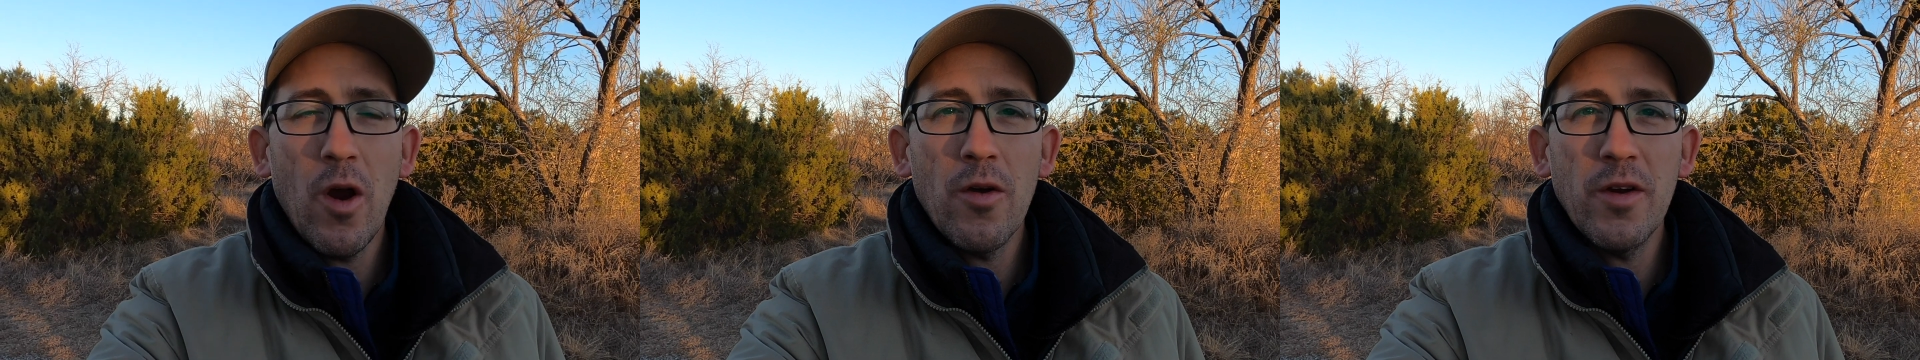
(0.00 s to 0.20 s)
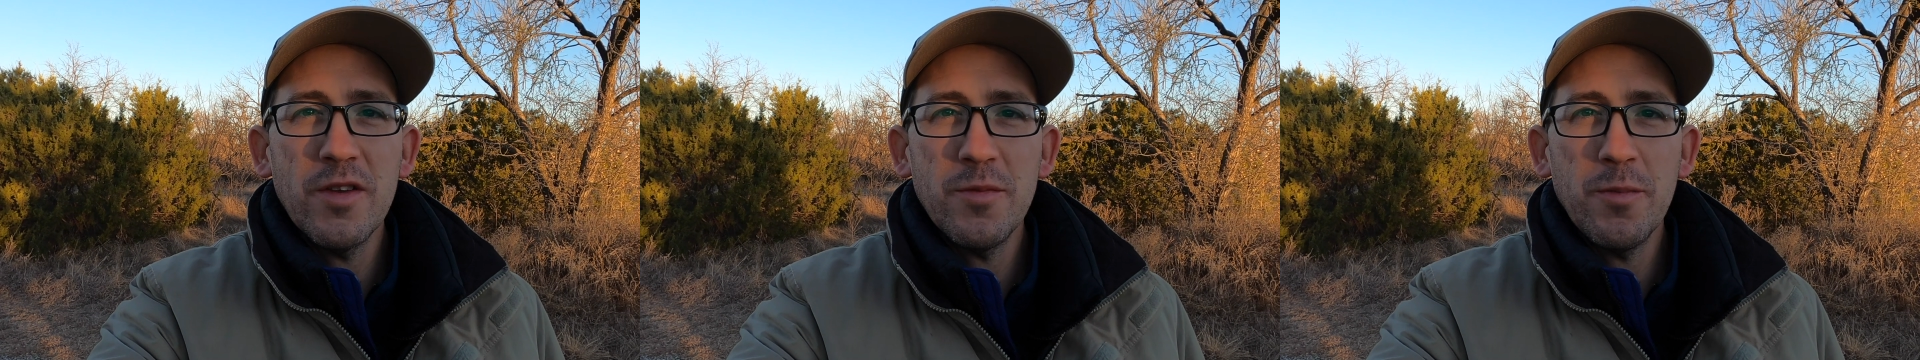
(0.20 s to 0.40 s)

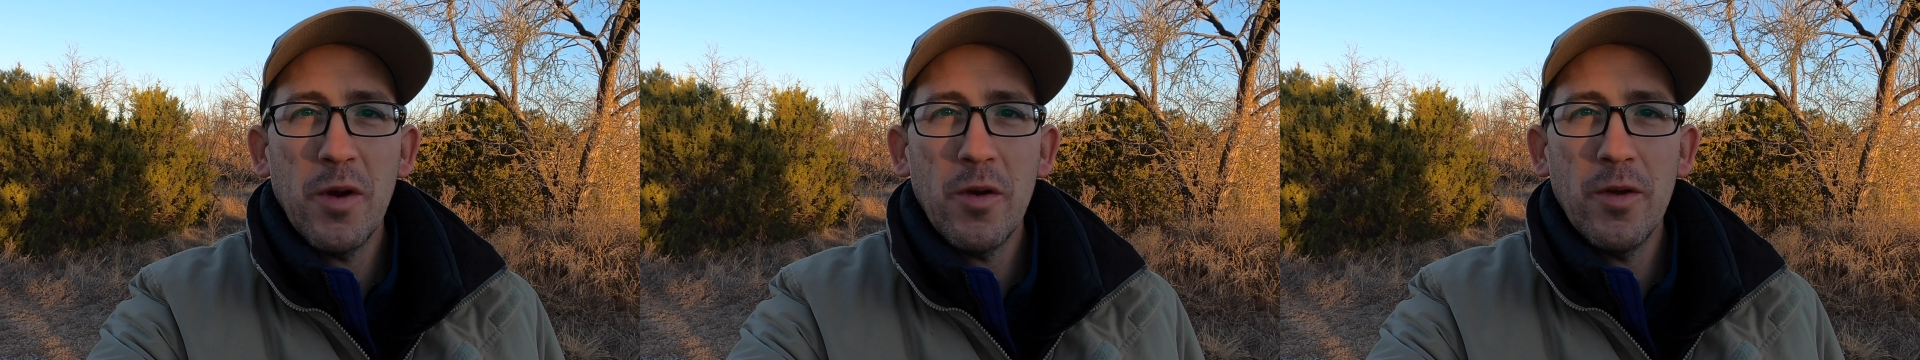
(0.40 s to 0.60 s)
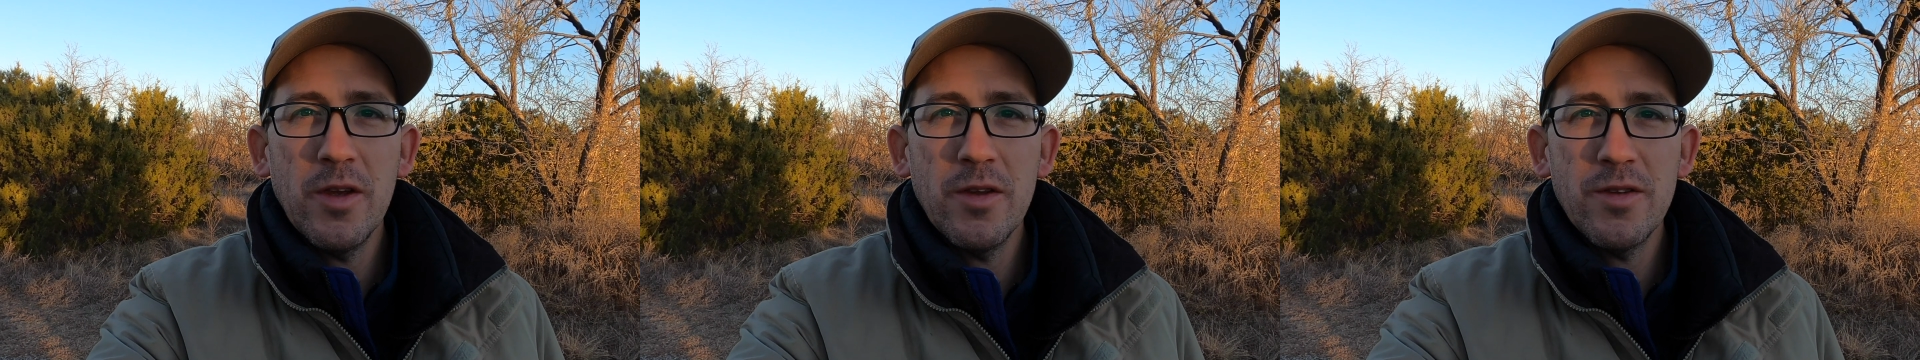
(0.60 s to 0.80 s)
our
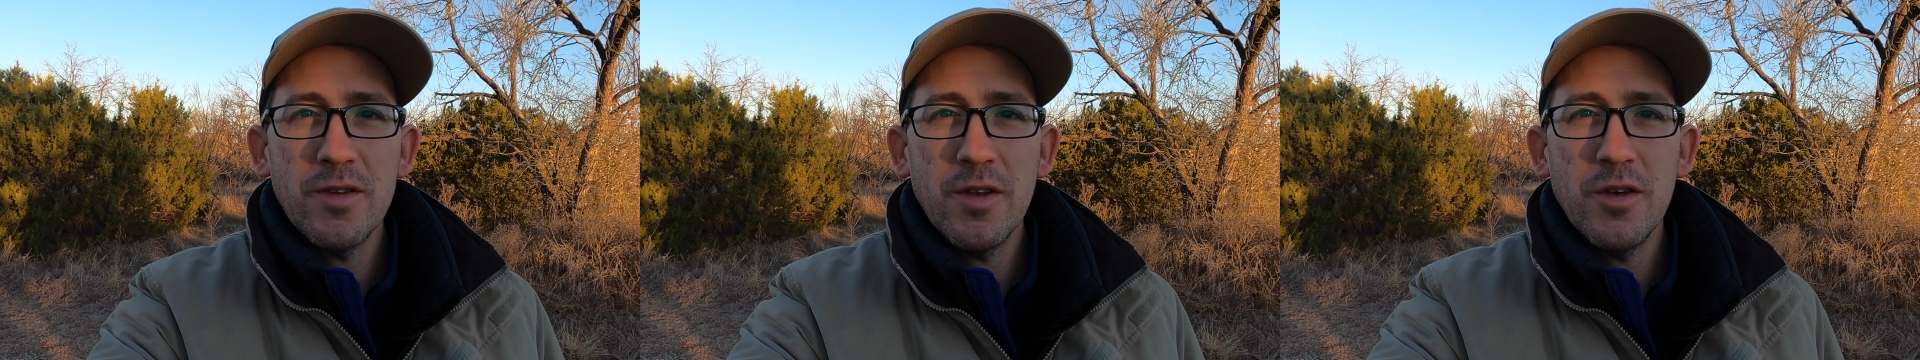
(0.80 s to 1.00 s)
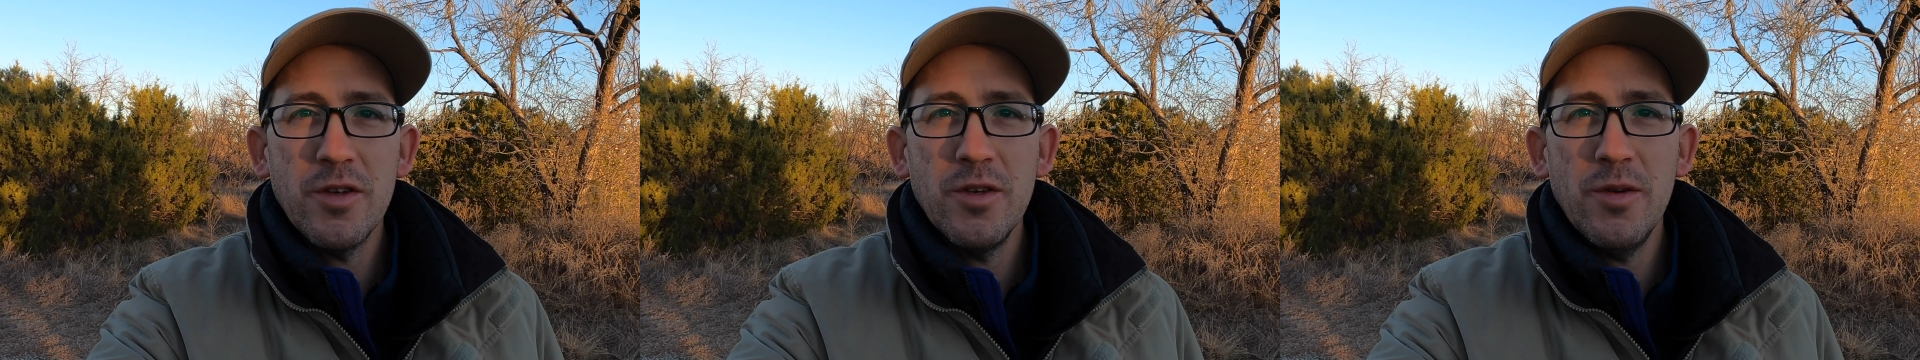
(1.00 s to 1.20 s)

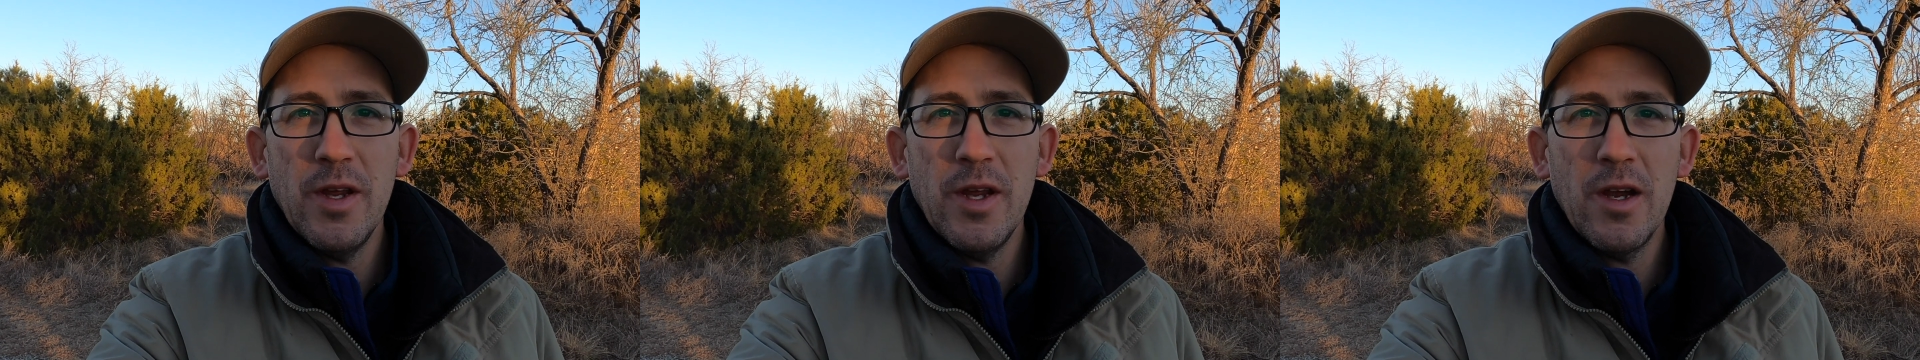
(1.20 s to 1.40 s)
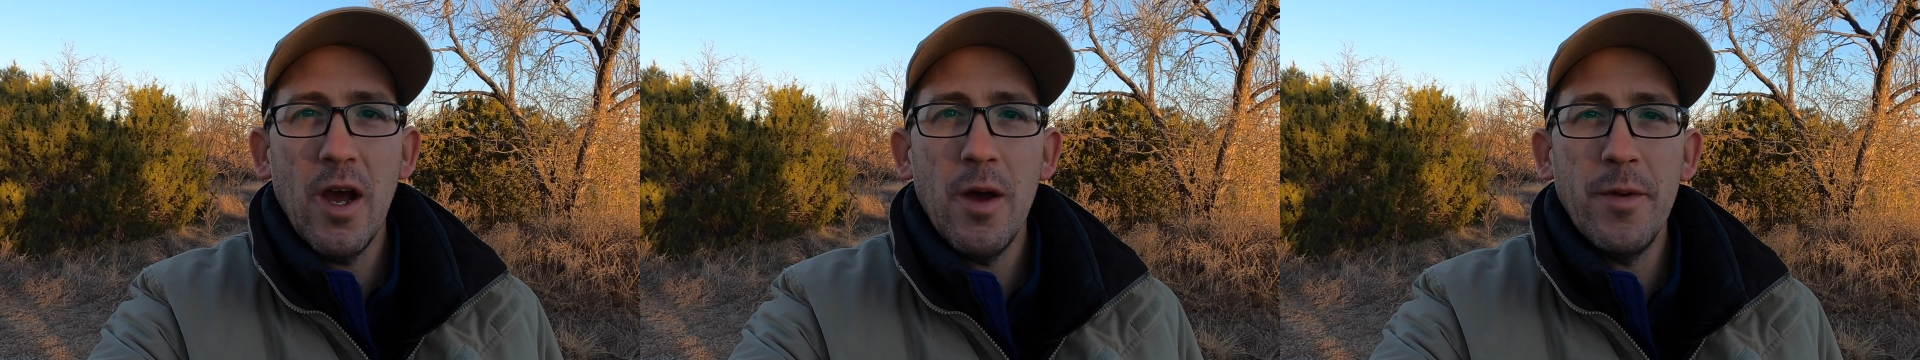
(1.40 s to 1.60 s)
experience
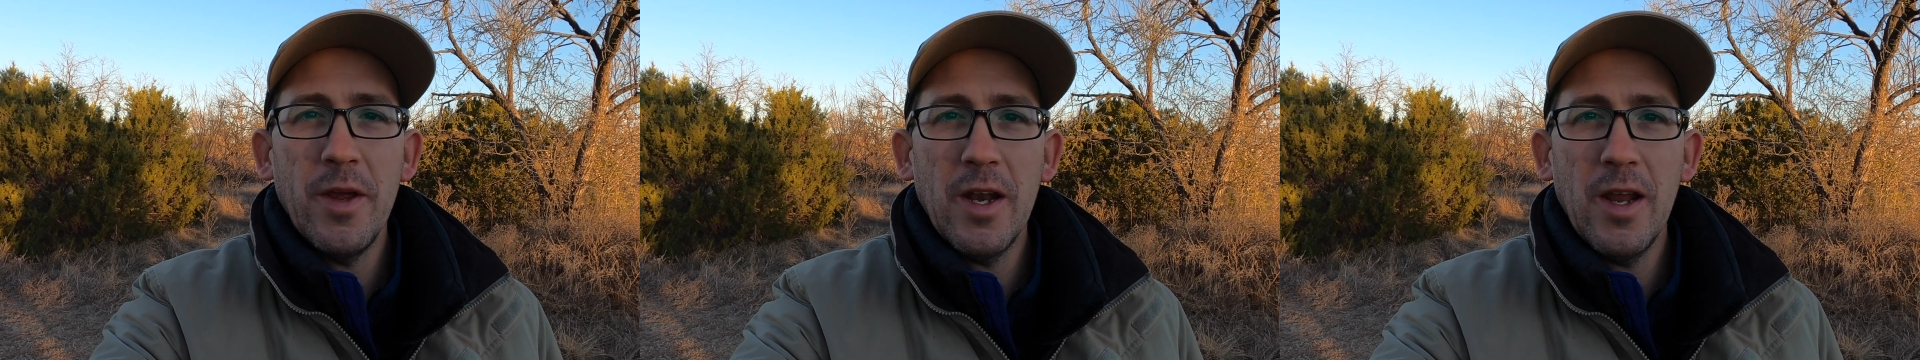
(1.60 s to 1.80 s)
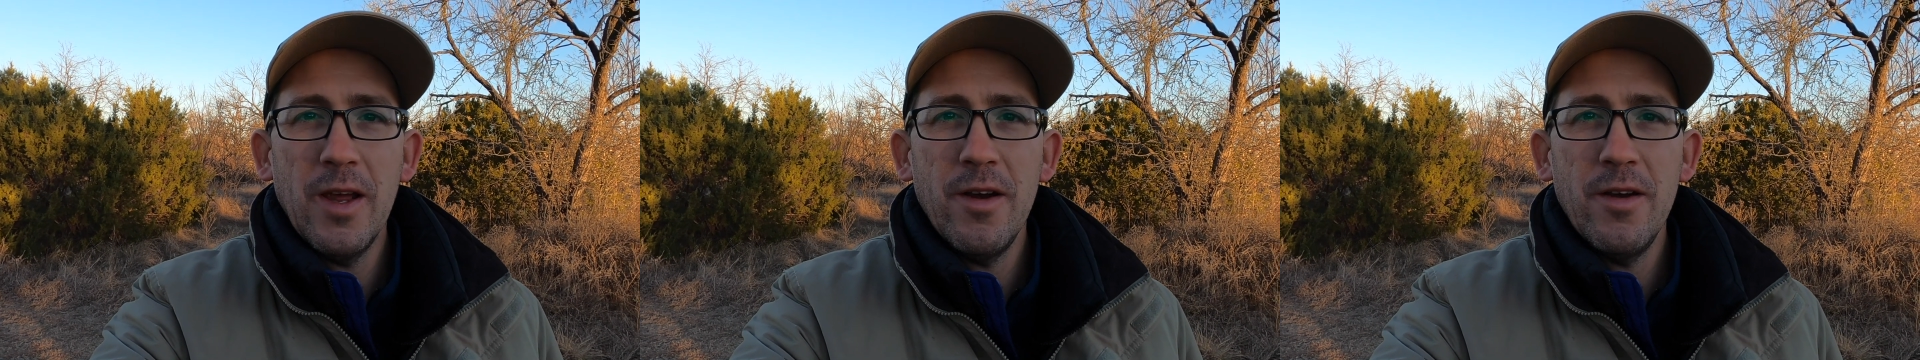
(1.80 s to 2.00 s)
shooting
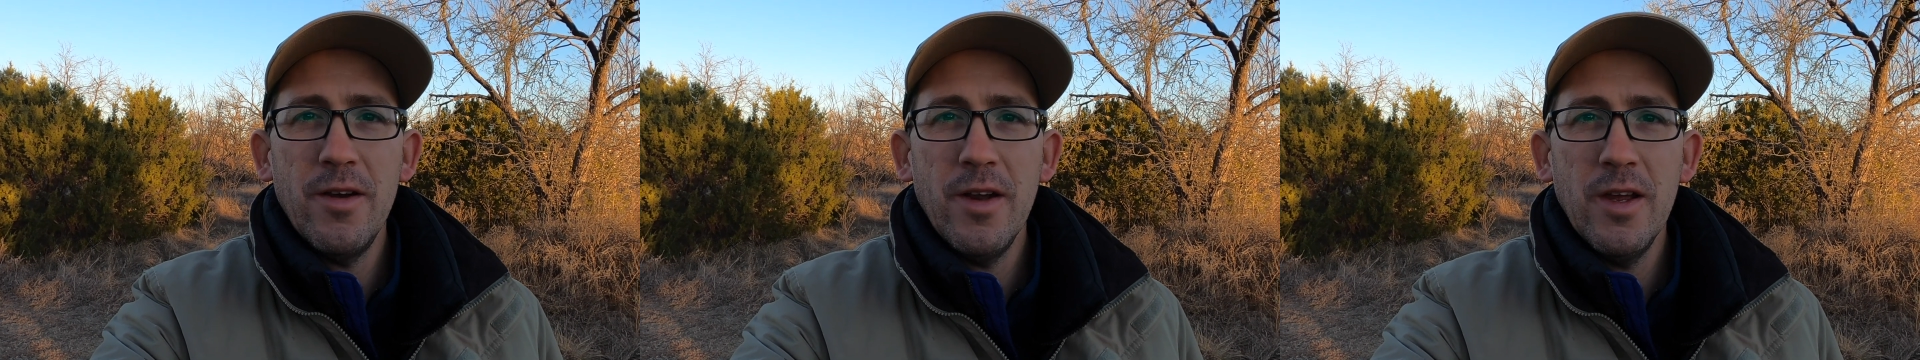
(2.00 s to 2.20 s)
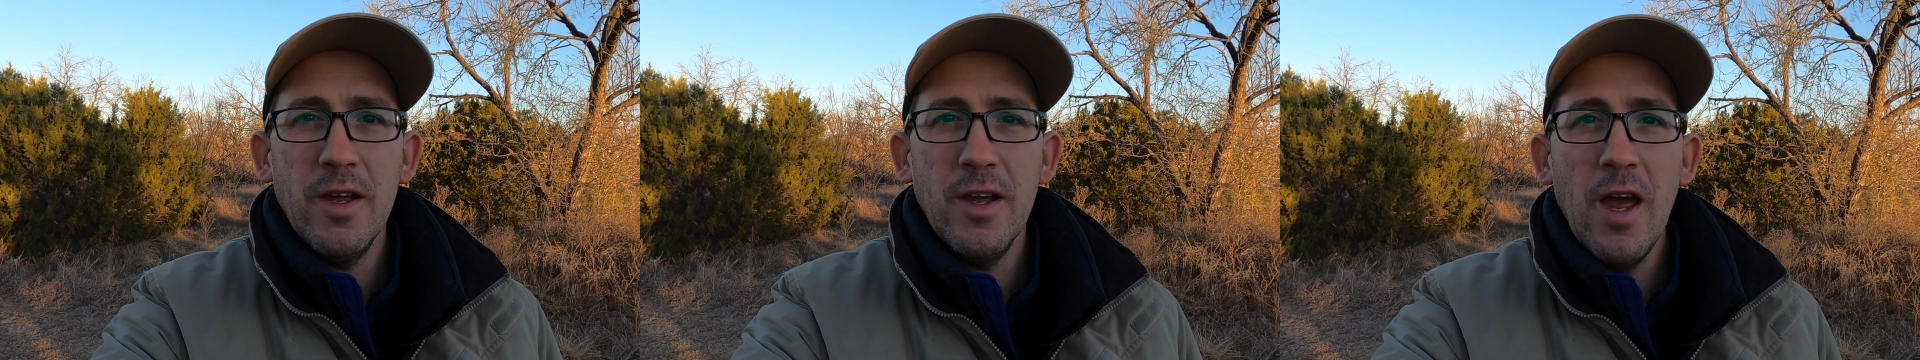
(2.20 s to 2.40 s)
Comet
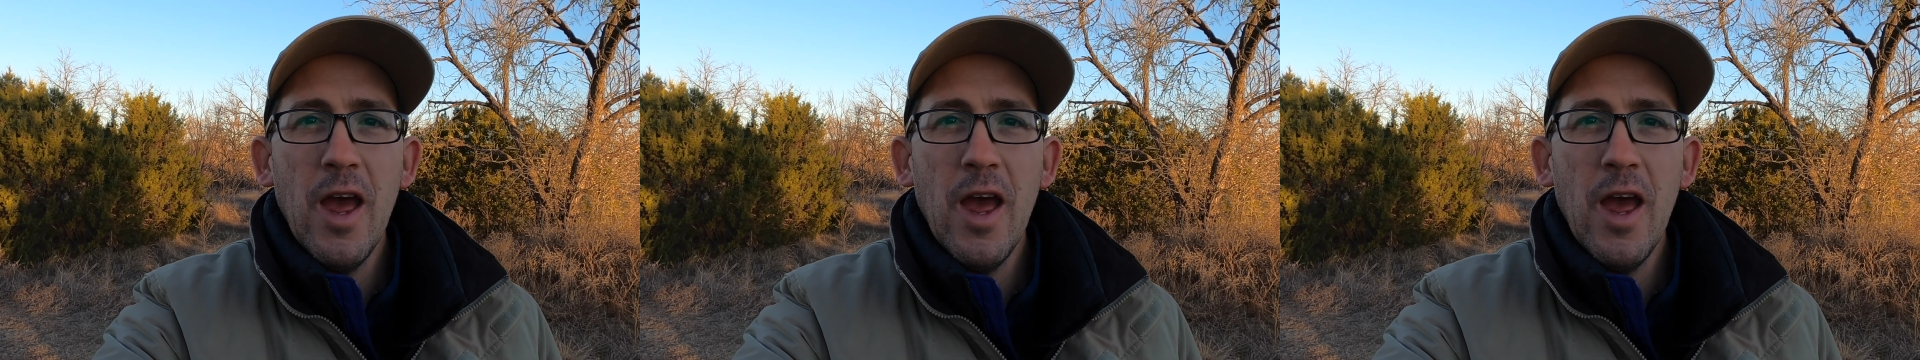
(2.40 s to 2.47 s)
Leonard